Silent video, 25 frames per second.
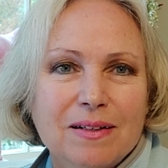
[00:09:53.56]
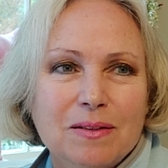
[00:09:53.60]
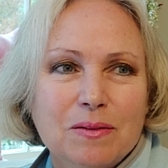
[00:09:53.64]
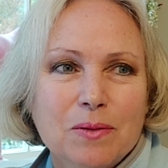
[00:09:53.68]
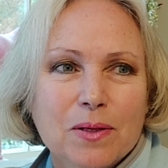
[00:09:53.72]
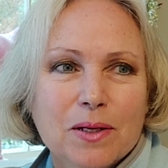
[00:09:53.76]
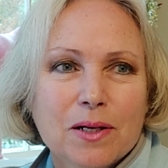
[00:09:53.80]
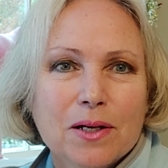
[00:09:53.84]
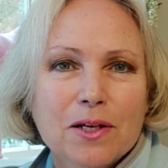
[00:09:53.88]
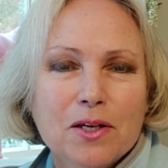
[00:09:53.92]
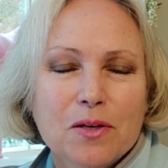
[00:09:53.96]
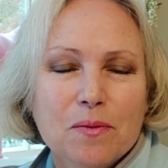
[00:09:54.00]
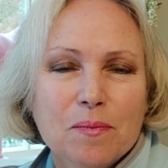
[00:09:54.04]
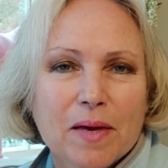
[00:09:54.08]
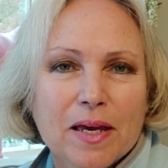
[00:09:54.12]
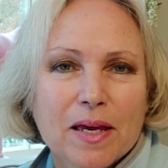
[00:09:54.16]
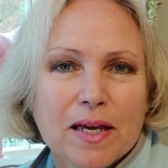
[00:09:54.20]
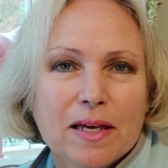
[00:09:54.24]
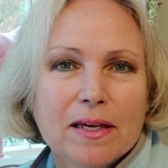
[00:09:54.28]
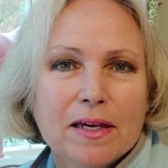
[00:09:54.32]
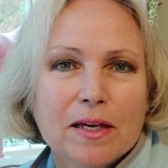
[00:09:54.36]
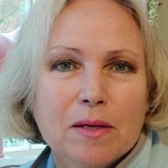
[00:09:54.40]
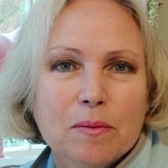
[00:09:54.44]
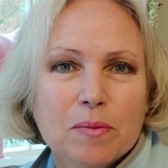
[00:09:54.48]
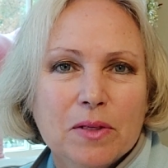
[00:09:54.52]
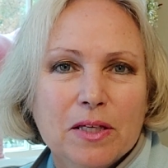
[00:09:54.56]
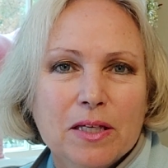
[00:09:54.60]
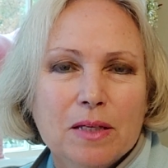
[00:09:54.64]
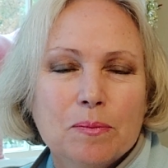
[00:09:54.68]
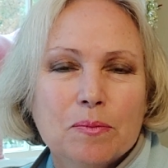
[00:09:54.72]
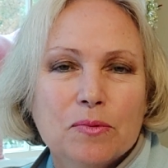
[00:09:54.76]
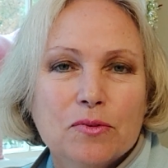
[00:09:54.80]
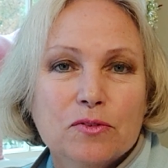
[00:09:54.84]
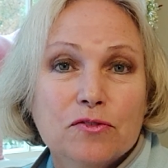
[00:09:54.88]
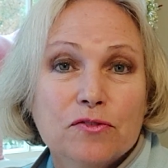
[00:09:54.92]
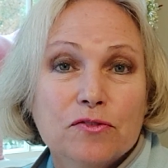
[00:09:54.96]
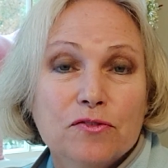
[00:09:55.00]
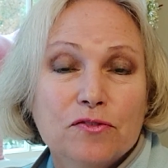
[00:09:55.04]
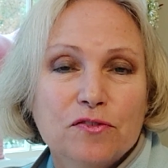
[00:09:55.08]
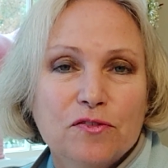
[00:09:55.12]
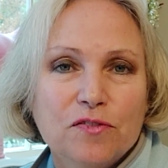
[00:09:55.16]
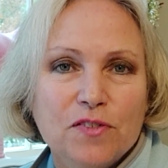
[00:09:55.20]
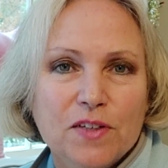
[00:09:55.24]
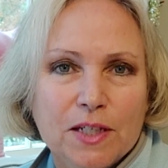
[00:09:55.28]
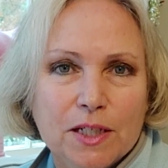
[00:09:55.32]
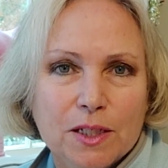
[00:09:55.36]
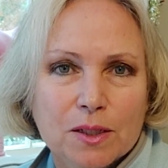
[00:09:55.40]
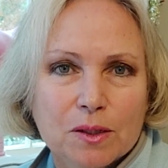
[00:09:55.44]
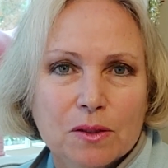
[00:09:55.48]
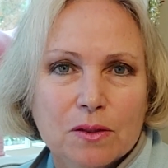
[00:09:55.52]
What are you making people
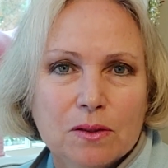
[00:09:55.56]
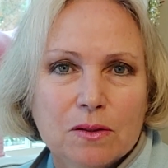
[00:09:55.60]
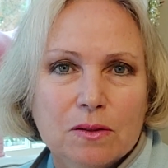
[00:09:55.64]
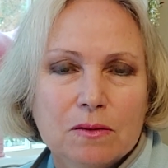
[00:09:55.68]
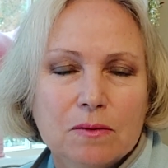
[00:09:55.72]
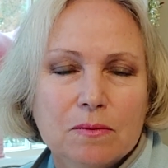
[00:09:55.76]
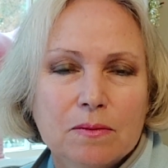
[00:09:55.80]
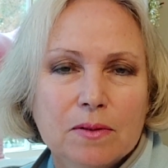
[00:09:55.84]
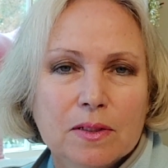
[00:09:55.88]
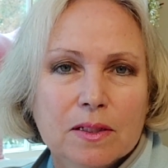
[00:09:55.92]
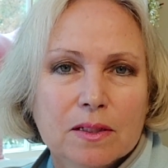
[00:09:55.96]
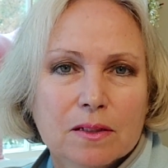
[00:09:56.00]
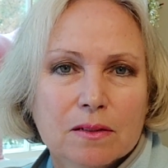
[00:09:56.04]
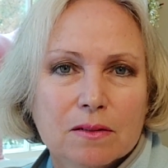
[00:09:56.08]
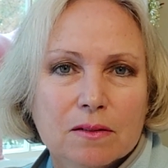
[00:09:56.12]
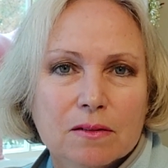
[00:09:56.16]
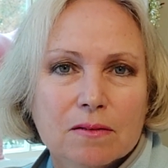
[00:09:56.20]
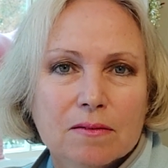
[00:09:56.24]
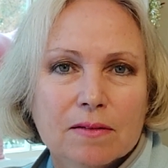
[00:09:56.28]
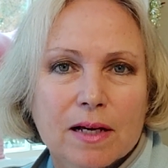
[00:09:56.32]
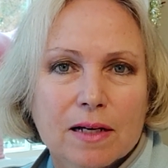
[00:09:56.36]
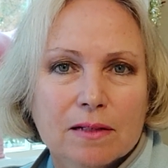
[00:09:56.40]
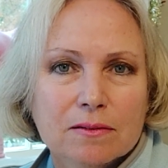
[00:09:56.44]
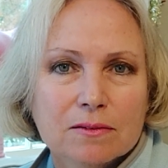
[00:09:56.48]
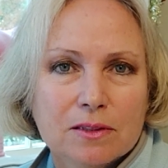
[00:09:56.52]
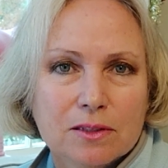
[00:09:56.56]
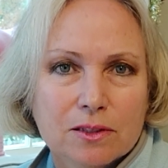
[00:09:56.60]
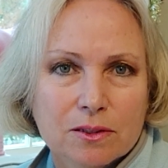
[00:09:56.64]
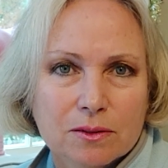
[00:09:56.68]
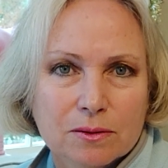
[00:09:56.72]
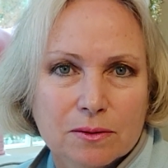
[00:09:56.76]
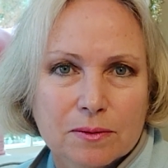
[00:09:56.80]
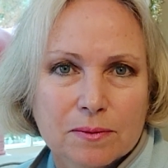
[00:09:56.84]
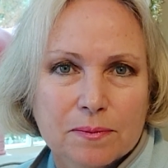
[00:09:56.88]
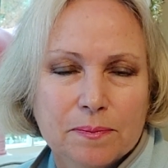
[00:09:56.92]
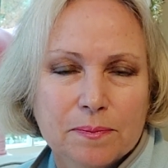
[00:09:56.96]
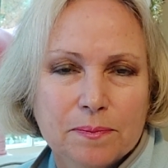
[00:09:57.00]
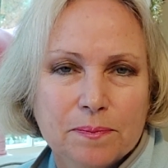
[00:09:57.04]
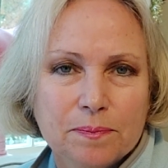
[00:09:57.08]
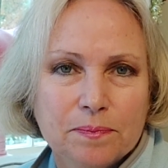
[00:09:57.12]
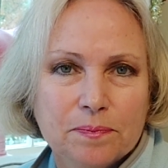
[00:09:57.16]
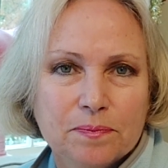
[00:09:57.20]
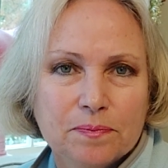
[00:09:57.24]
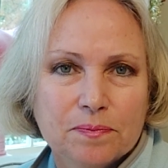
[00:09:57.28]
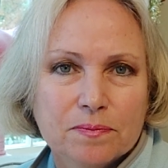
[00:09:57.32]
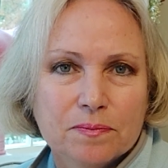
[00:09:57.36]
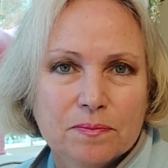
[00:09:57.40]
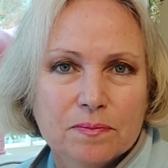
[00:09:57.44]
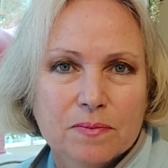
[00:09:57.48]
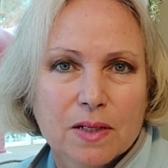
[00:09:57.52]
feel when they're around you?
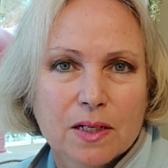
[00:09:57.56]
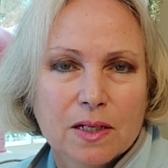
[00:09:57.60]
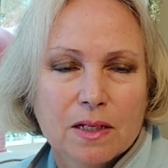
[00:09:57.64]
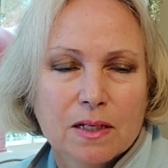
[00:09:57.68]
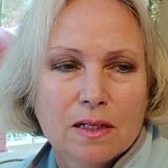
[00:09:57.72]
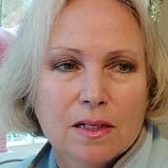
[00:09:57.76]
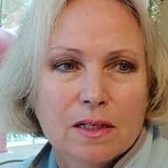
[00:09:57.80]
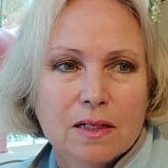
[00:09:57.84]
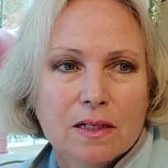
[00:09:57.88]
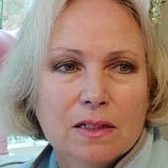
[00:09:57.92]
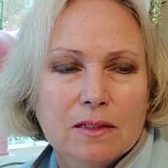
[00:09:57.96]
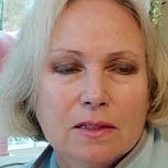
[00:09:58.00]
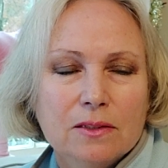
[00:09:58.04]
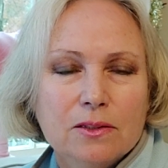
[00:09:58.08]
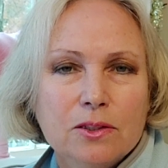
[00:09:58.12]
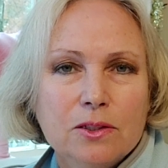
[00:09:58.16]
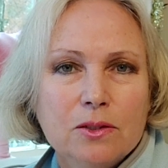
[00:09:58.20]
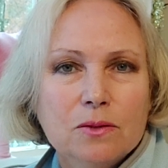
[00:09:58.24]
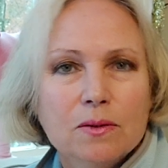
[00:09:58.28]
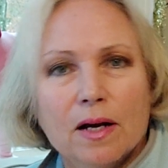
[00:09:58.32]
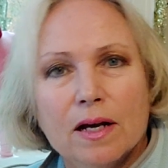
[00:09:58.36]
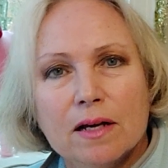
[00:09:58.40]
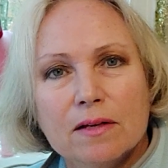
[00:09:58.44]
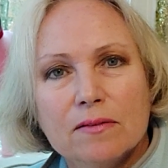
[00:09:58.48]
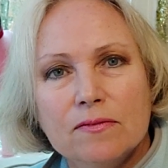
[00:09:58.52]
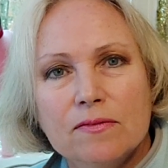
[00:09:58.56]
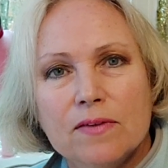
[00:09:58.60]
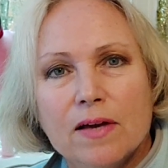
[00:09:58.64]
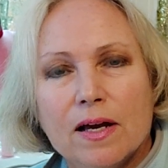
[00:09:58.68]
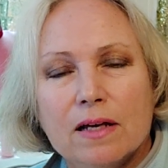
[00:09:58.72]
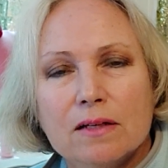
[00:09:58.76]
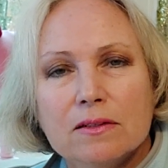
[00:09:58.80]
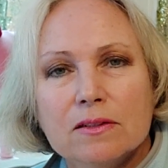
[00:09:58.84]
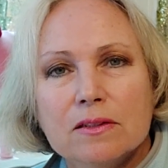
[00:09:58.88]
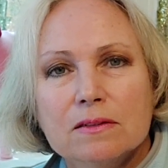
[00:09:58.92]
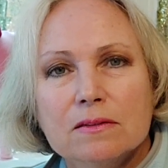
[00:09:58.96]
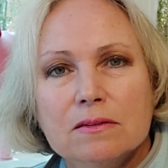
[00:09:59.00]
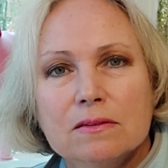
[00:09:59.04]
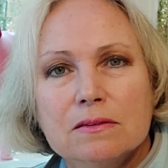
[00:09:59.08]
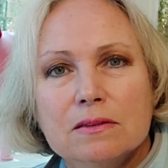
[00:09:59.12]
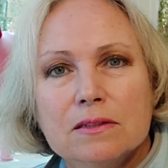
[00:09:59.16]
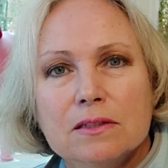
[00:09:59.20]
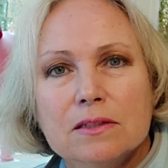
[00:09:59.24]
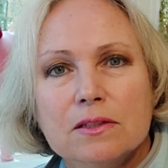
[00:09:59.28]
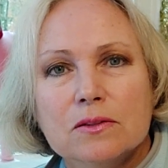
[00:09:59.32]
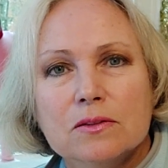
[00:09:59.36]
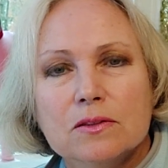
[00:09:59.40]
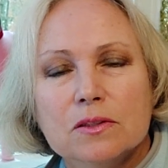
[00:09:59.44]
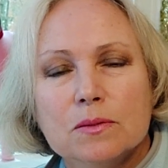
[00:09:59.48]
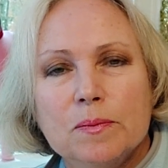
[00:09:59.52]
Do you add value?
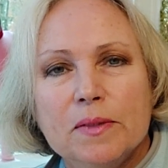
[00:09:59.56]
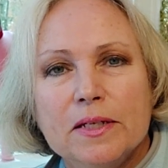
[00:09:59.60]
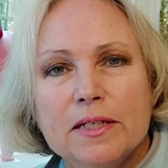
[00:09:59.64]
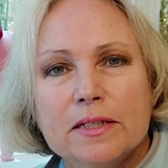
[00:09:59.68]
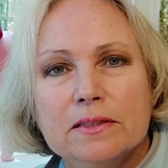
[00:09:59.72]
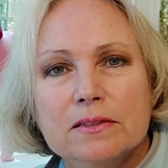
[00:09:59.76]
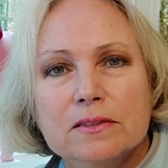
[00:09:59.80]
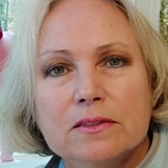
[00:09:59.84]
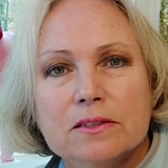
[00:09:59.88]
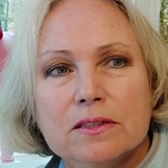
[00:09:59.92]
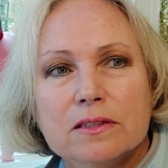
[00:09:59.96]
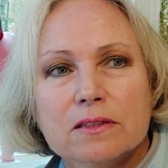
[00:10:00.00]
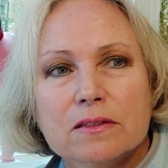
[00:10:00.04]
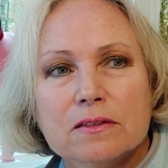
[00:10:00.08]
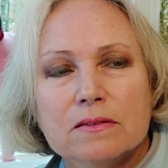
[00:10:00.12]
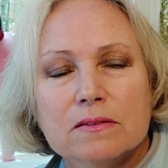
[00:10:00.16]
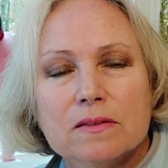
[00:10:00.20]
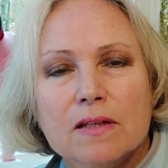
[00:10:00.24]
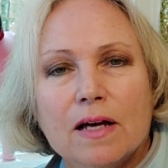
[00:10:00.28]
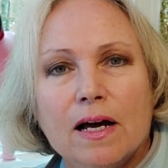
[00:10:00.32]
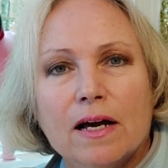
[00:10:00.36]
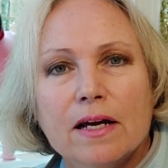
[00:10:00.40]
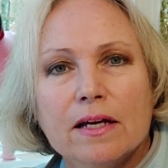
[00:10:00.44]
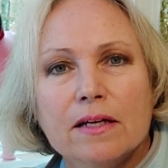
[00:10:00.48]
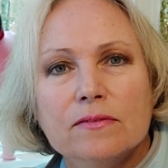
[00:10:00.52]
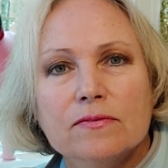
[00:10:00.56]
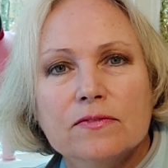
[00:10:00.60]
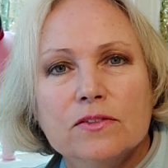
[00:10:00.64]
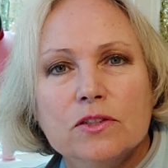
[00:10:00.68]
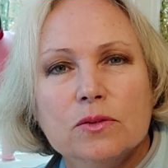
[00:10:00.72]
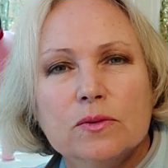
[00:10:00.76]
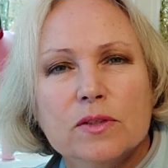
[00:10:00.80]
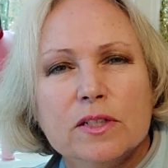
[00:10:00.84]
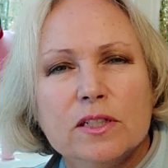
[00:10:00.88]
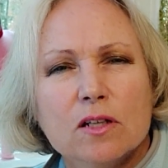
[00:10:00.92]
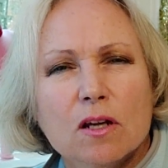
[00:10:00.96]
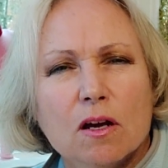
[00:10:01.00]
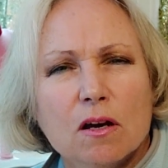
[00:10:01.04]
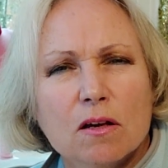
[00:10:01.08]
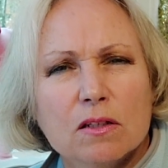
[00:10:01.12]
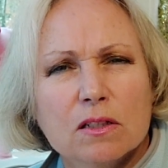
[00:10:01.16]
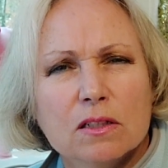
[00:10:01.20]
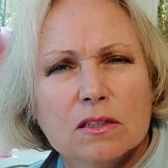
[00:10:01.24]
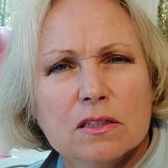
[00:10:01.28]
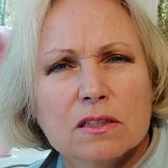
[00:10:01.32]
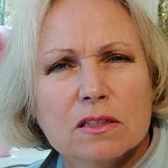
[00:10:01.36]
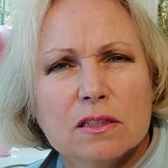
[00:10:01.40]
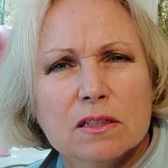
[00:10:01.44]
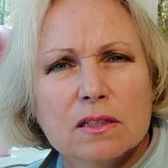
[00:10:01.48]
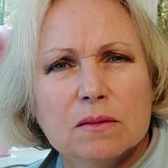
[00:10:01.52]
Do you speak into their life? Do you
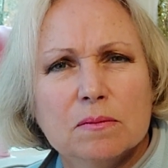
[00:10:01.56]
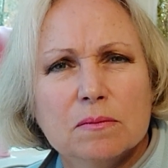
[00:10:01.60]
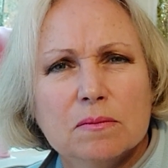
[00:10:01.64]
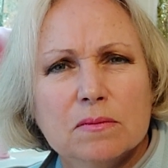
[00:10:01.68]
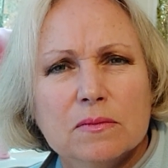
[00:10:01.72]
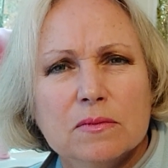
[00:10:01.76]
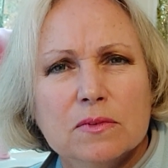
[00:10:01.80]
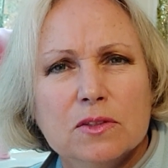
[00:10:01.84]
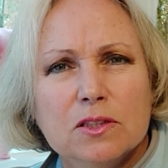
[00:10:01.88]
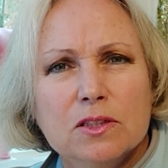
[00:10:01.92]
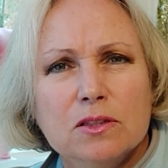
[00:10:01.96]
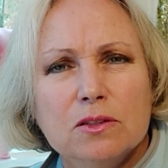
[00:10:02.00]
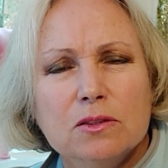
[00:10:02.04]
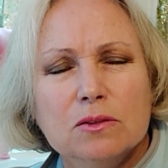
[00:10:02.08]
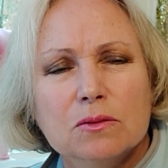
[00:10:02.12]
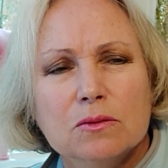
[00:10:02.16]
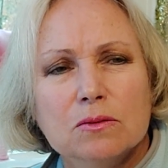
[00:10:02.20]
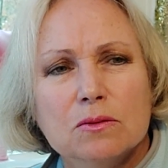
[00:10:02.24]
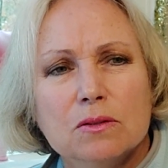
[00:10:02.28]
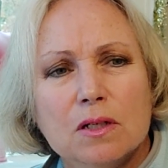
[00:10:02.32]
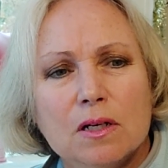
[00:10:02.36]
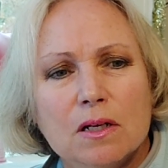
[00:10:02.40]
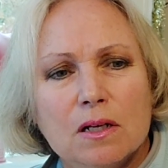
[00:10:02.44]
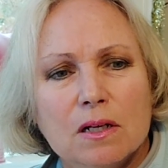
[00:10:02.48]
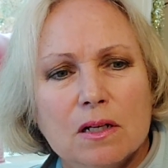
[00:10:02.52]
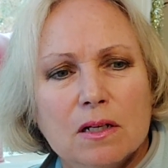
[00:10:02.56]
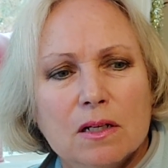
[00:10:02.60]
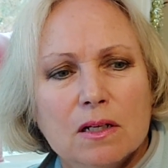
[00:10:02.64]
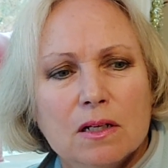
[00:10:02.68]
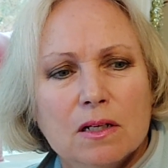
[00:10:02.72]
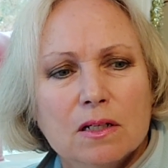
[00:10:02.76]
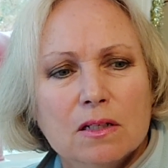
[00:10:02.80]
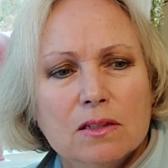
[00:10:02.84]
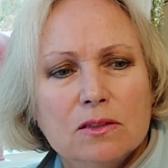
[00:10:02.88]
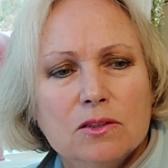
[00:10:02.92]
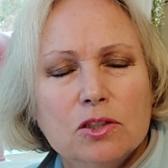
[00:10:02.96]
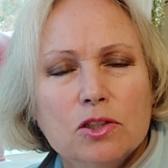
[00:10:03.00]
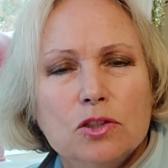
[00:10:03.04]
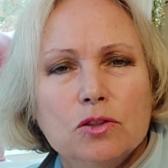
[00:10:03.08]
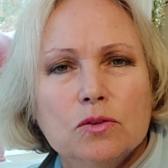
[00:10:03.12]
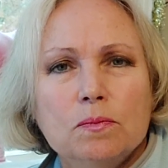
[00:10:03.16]
acknowledge them? Do you do